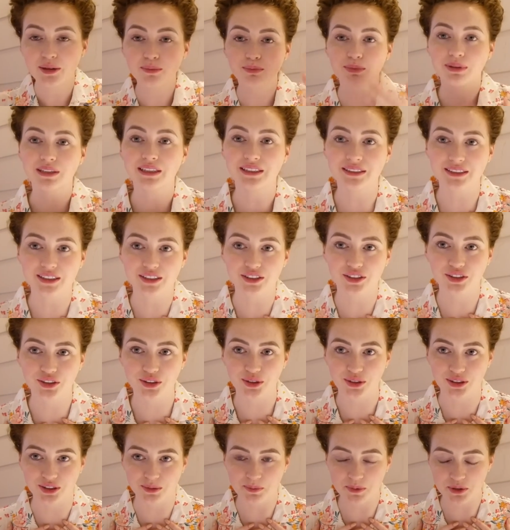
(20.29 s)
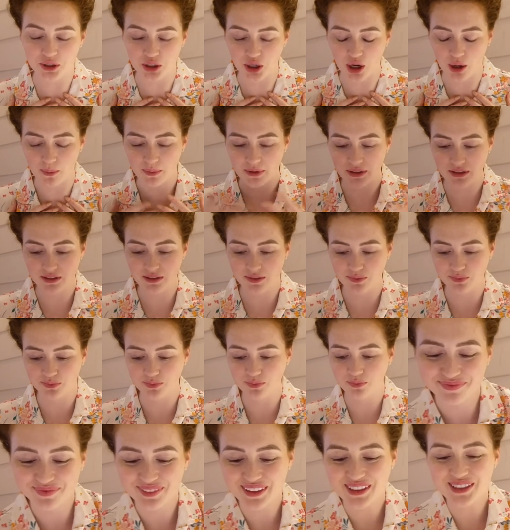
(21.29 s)
Please excuse the pajamas.
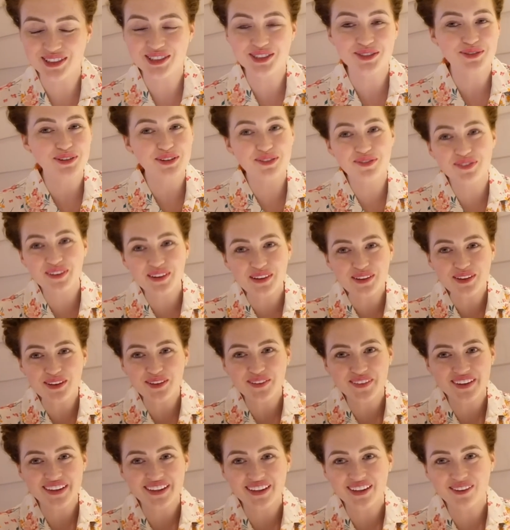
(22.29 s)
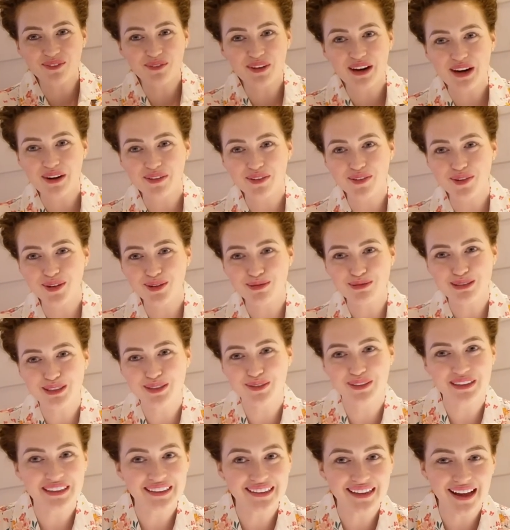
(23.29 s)
Shall we fill you in on where we're up
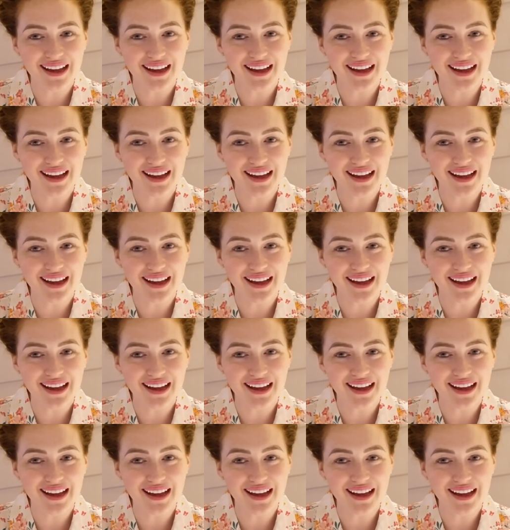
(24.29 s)
to in